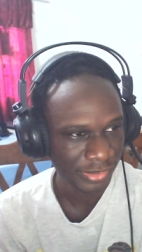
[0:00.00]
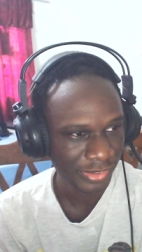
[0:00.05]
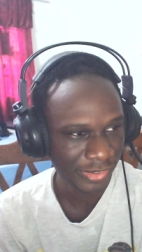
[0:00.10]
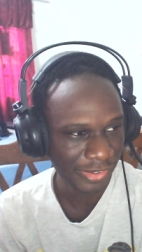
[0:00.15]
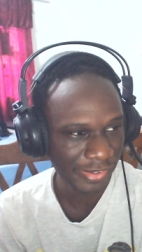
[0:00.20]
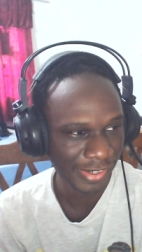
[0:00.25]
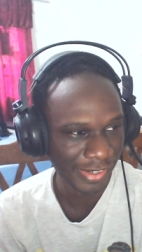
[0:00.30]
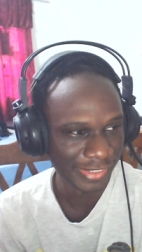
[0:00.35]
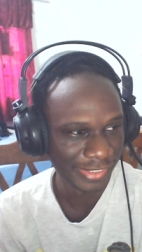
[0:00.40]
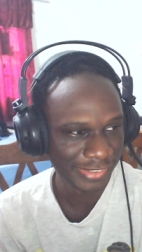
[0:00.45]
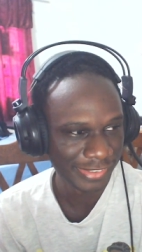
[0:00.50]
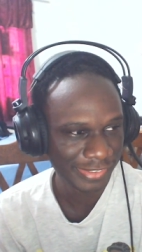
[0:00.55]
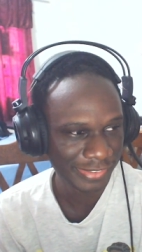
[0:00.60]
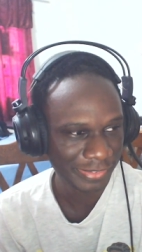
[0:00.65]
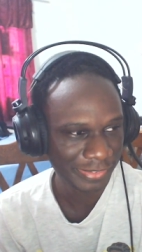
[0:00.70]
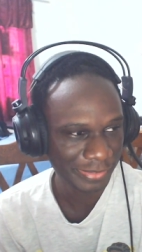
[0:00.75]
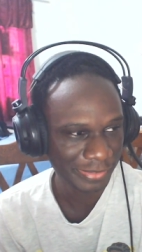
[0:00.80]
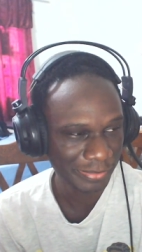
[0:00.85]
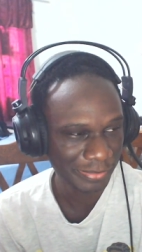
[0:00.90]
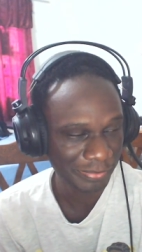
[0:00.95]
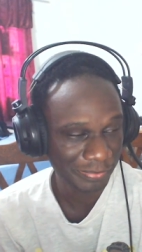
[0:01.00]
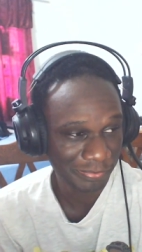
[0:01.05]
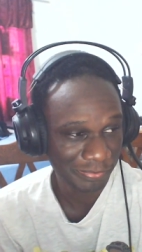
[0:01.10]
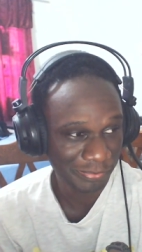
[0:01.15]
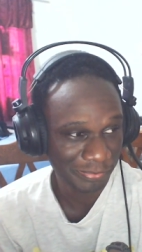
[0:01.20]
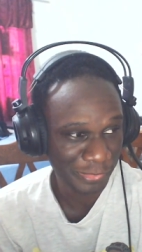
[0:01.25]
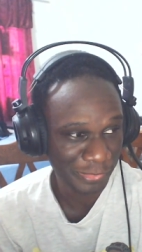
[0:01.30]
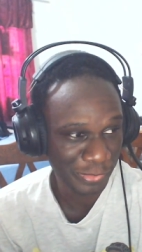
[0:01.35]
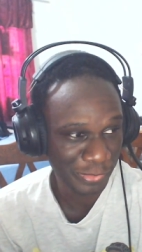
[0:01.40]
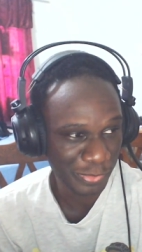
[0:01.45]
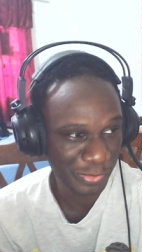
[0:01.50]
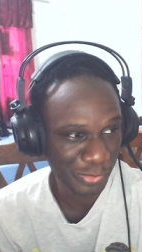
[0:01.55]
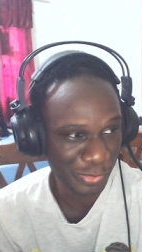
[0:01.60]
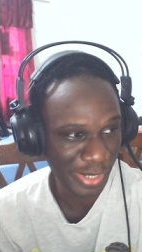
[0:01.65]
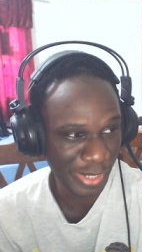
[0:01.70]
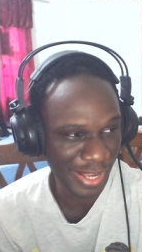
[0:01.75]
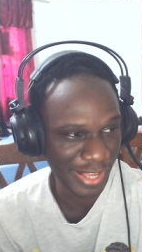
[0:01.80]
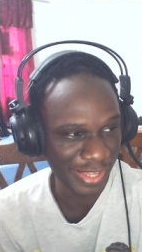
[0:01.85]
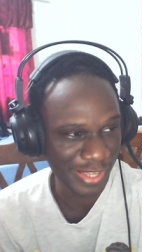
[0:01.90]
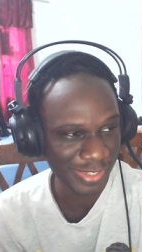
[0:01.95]
Or else,
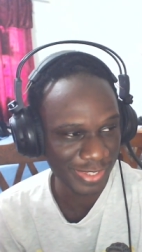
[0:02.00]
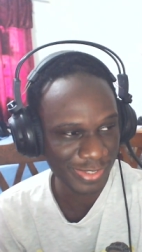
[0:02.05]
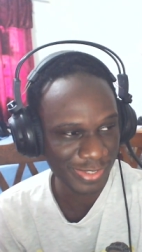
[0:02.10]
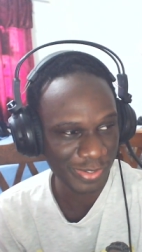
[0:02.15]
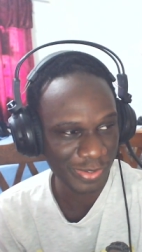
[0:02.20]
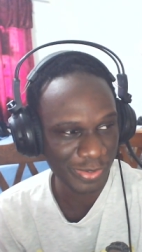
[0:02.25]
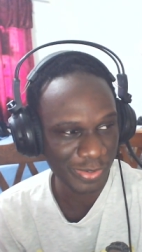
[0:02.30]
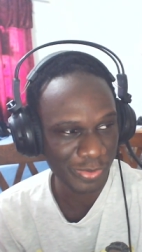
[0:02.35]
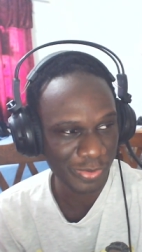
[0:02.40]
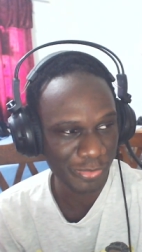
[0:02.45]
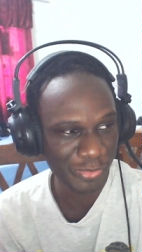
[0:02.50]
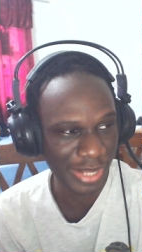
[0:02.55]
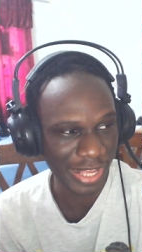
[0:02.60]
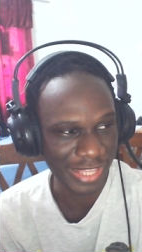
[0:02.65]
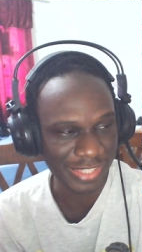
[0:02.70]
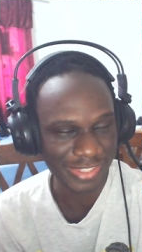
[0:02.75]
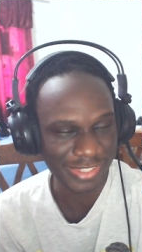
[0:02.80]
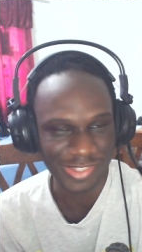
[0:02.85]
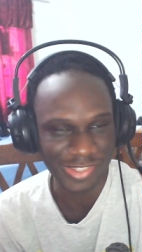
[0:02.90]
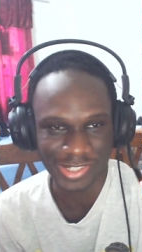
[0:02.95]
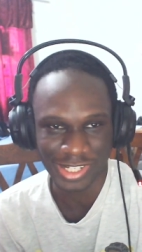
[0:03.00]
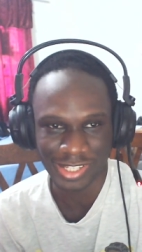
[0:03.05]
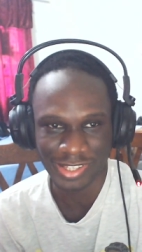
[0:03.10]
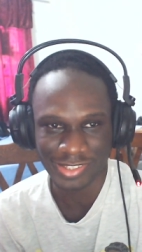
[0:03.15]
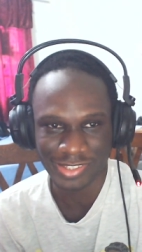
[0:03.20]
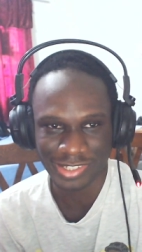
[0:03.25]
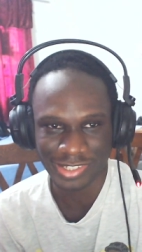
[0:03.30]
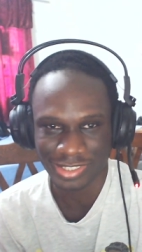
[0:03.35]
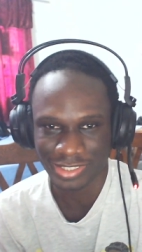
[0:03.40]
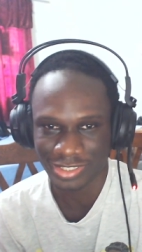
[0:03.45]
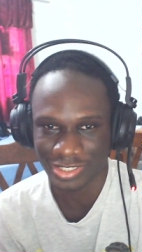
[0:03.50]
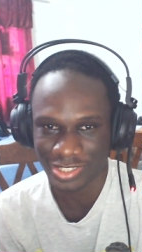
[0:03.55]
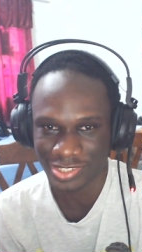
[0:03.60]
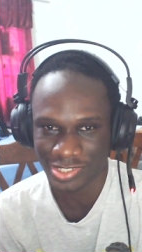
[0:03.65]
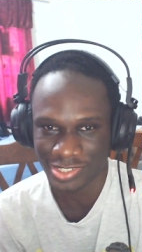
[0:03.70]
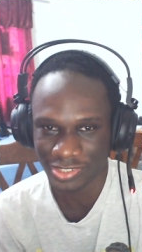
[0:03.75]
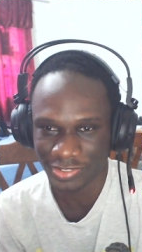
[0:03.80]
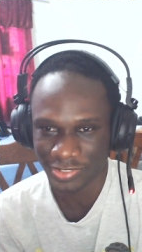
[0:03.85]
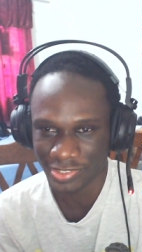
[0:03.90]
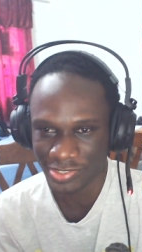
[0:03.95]
where's, where's the challenge in the
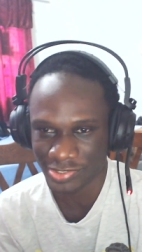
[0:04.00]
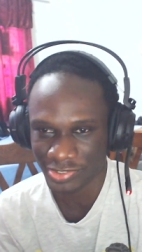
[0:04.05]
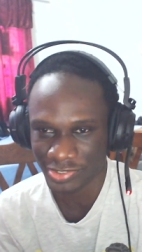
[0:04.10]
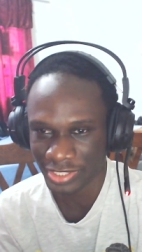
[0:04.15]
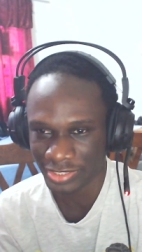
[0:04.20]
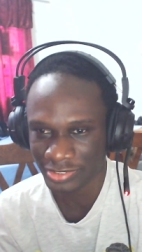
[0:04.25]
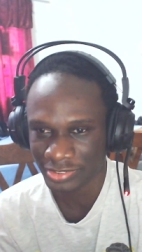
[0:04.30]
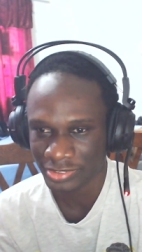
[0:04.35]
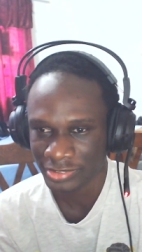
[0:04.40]
series, right?